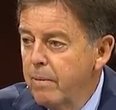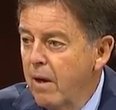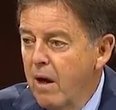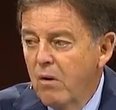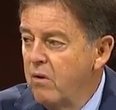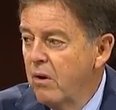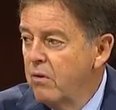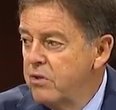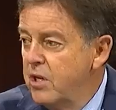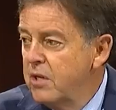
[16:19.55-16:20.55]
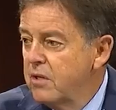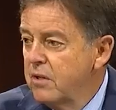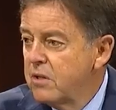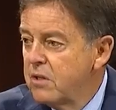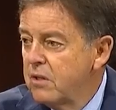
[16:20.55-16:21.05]
I don't know
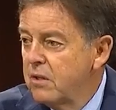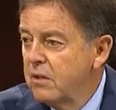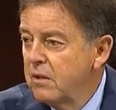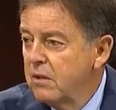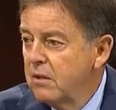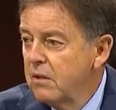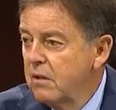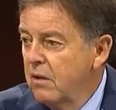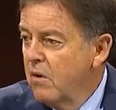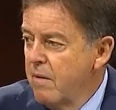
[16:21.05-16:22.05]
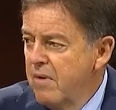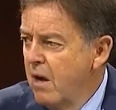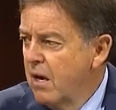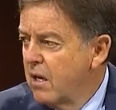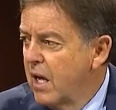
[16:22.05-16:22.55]
Jesus. No, I'm
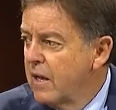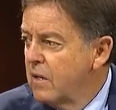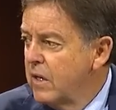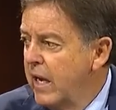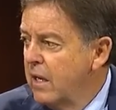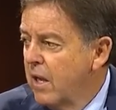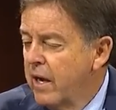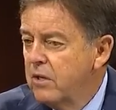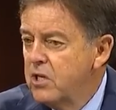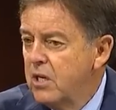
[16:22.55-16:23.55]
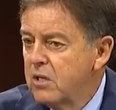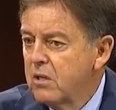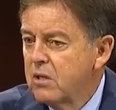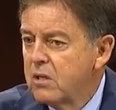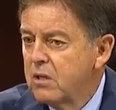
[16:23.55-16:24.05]
not a Galilean like
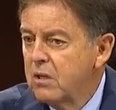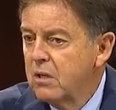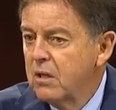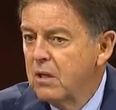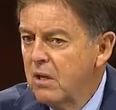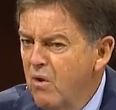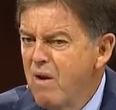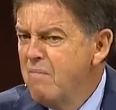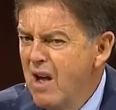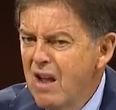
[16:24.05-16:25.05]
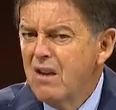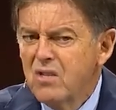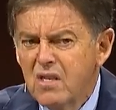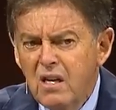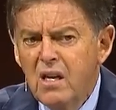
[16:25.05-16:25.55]
Jesus. No, I'm not a
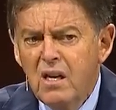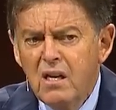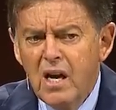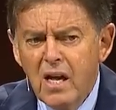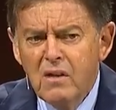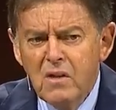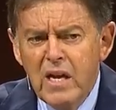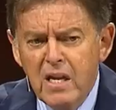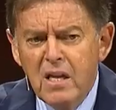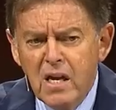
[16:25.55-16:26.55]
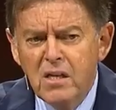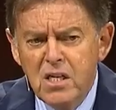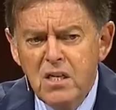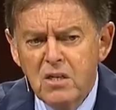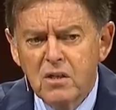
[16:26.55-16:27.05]
stinking Galilean like
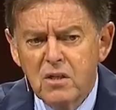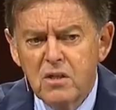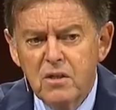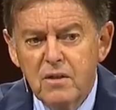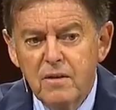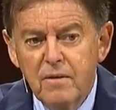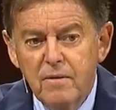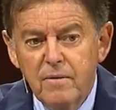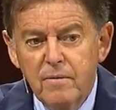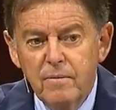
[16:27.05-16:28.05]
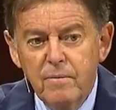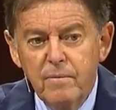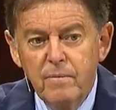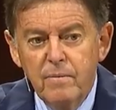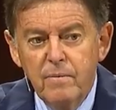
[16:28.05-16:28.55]
Jesus.
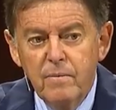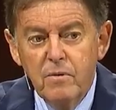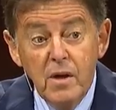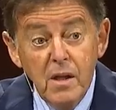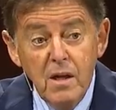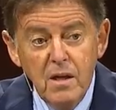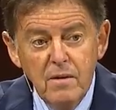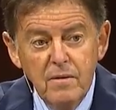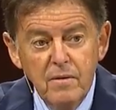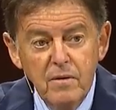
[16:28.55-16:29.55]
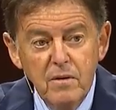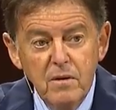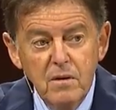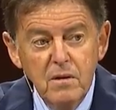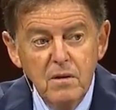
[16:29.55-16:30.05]
Really?
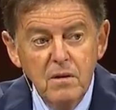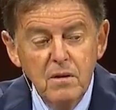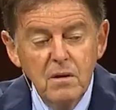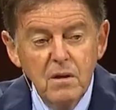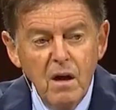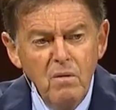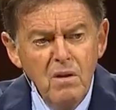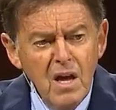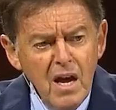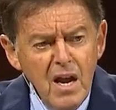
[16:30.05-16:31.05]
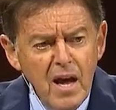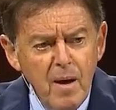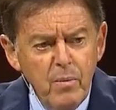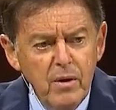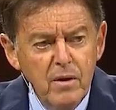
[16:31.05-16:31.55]
How did that
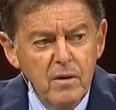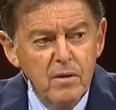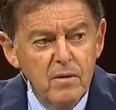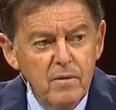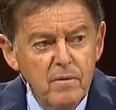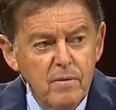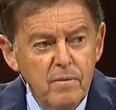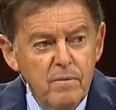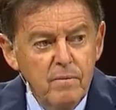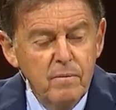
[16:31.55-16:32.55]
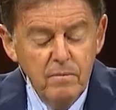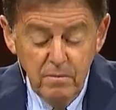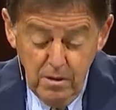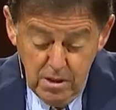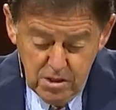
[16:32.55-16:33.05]
happen?
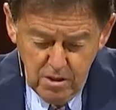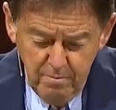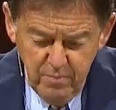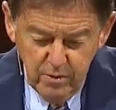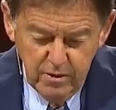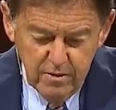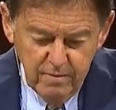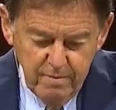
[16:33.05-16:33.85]
Well, he stumbled.